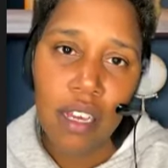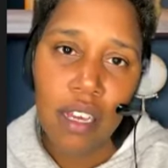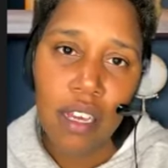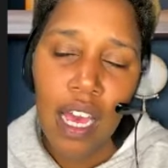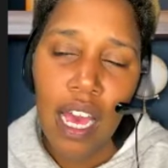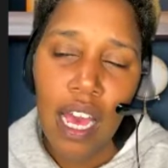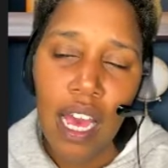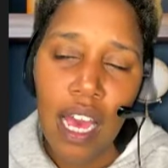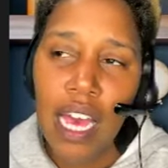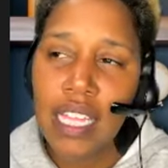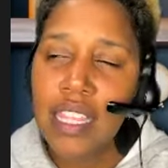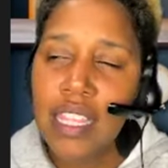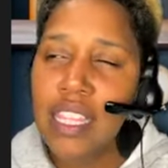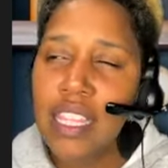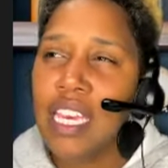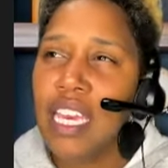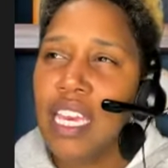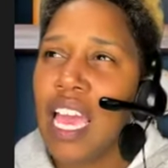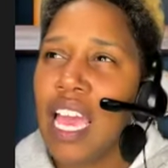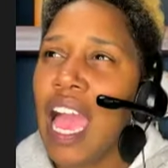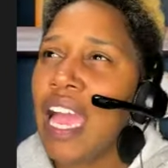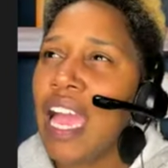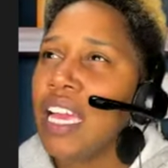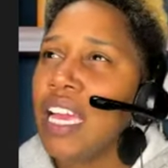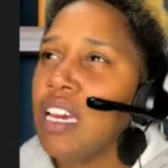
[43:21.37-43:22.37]
I think
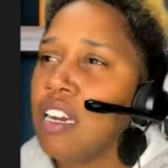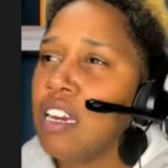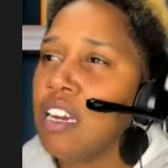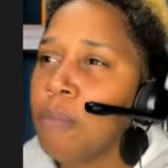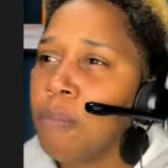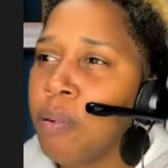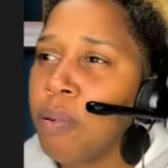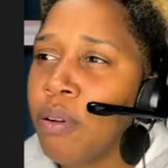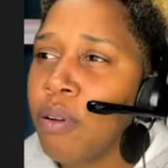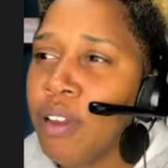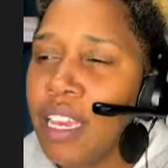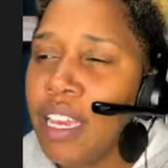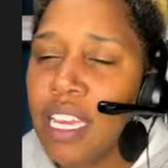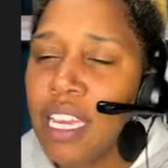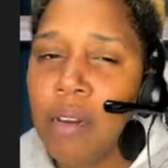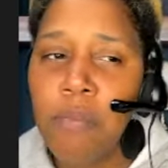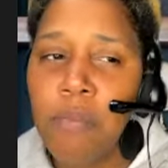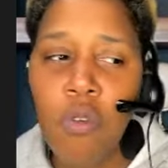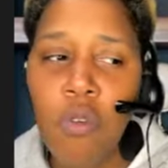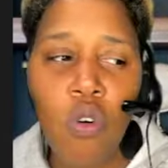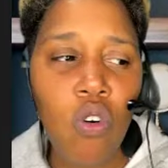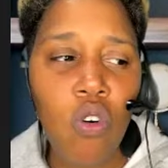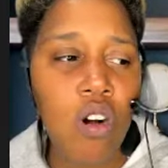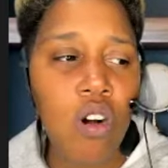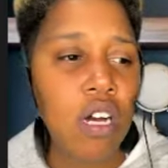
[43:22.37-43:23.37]
I could have prayed
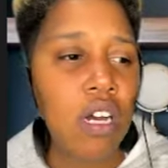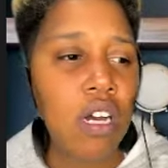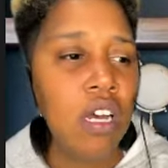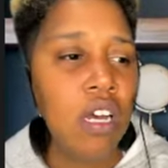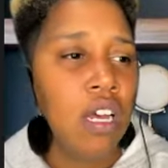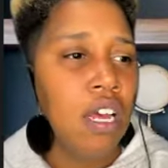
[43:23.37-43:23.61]
more.